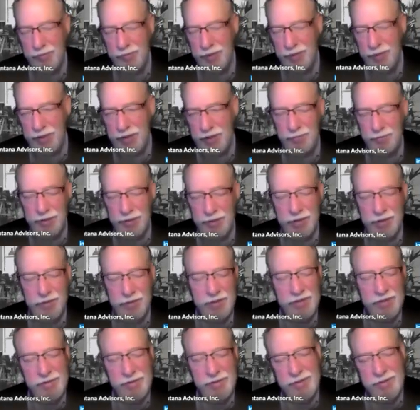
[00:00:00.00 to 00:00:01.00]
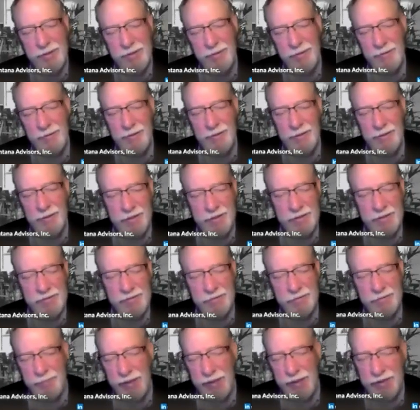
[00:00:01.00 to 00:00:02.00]
And many of these
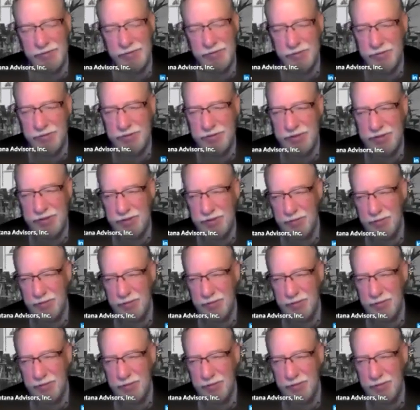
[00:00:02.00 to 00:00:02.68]
pastors in